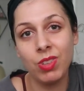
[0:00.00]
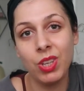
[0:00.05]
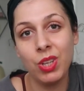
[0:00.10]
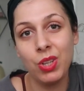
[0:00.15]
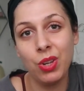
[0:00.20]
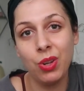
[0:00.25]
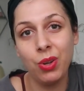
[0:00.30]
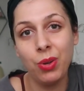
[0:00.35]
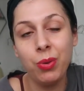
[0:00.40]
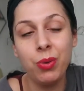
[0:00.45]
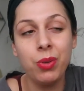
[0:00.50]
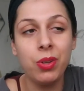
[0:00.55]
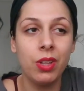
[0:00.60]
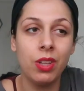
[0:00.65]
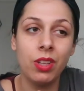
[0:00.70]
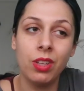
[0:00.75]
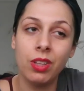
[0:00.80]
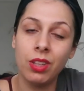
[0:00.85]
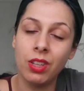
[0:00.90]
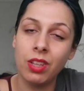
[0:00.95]
you know
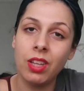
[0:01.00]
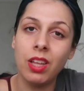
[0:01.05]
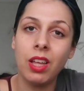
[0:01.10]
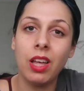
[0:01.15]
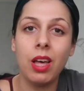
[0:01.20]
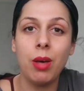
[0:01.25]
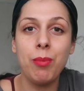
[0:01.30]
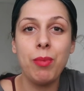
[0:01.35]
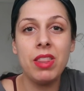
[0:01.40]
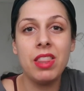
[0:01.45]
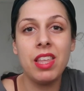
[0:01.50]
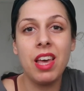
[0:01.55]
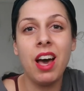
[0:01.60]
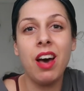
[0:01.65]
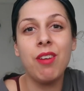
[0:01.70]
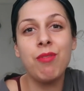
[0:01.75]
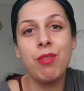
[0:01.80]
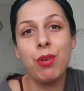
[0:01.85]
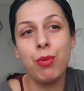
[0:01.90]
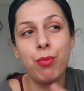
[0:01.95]
I mean they
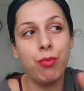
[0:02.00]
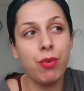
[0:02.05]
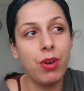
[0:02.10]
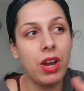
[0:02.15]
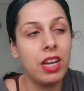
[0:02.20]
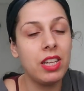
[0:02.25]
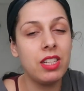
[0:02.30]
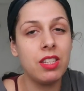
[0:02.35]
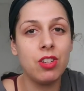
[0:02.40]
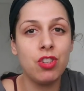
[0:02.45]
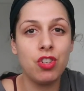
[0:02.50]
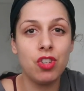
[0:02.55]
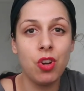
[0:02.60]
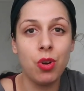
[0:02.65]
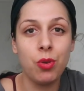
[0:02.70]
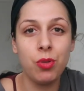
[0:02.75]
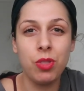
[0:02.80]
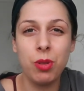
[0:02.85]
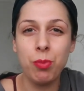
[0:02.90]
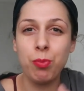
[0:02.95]
have a reality
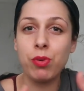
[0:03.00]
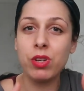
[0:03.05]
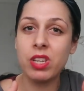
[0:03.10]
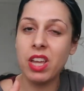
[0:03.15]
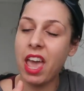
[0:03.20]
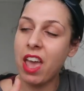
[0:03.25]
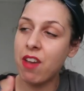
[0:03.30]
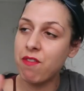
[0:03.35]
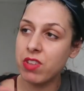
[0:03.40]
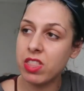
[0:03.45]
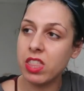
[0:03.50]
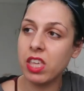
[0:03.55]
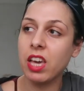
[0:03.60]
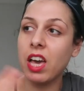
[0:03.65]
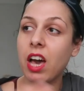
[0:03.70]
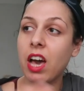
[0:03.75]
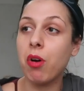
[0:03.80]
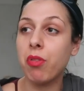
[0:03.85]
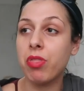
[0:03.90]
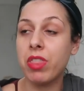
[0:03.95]
show they put
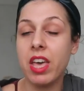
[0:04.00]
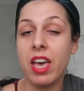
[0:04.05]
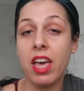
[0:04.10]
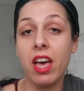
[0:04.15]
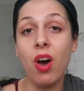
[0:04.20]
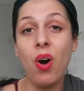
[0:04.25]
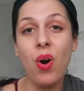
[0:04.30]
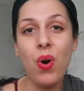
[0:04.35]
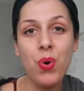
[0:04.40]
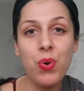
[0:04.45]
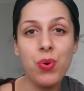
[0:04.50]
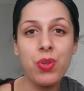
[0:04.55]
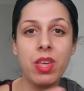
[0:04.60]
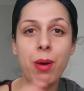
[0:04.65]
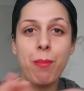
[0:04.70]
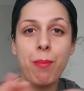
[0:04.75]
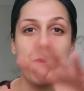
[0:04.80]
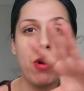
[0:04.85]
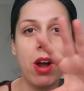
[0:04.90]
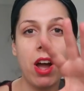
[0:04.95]
everything out there all
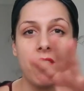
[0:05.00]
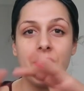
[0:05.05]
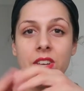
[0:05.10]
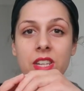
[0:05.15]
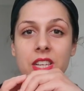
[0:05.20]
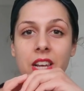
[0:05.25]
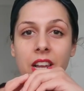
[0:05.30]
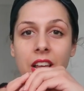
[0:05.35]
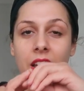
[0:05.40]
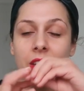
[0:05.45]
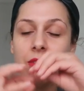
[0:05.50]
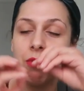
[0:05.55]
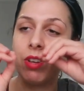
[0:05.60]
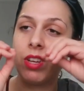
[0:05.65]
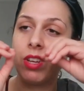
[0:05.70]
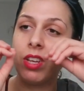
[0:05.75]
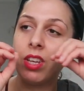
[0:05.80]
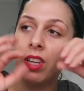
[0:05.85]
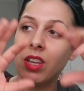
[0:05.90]
their private life